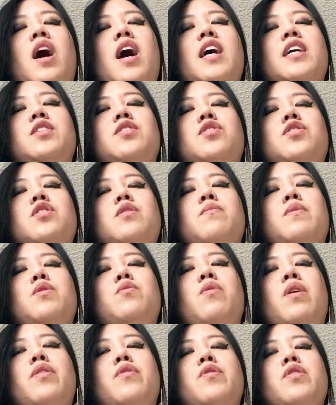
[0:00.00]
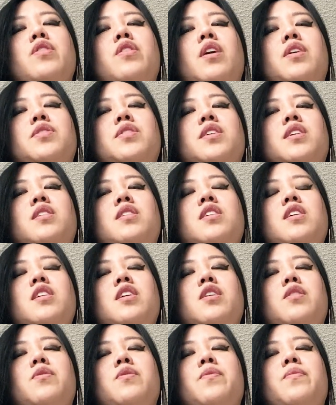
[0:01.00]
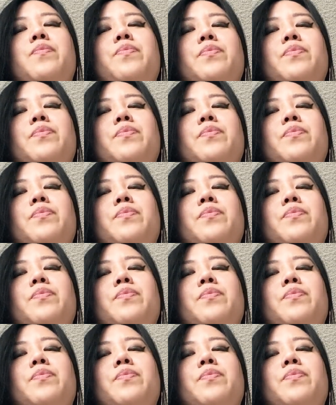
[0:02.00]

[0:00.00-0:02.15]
I determine whether or not to continue.